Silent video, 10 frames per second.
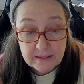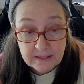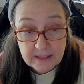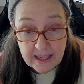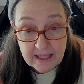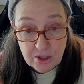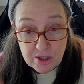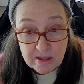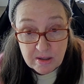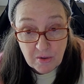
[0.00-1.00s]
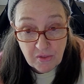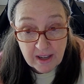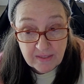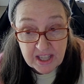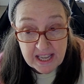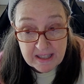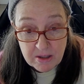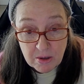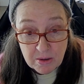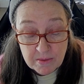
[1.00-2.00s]
I had just survived
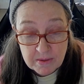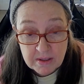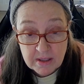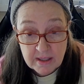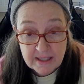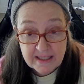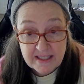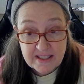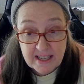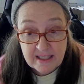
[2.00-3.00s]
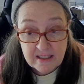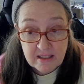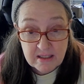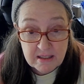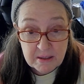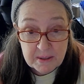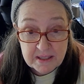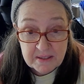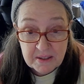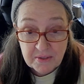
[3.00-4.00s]
cancer, decided to do it,
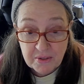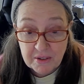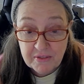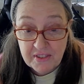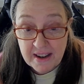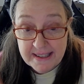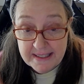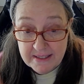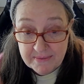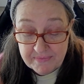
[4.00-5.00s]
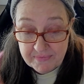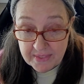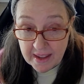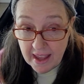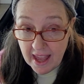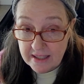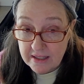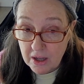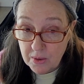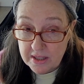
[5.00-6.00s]
for fun, had
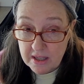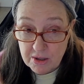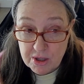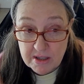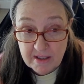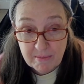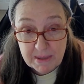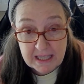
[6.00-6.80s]
no intention of being